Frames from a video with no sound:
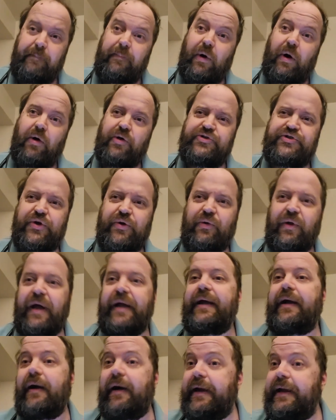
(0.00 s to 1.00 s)
Also
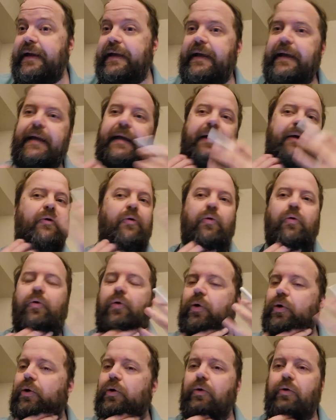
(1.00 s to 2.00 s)
like hiking
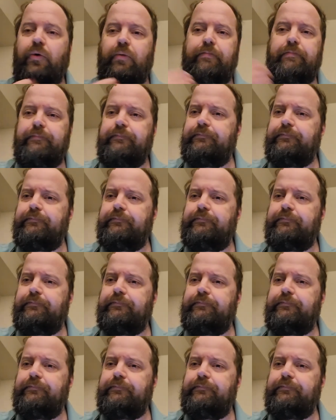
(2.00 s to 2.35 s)
or,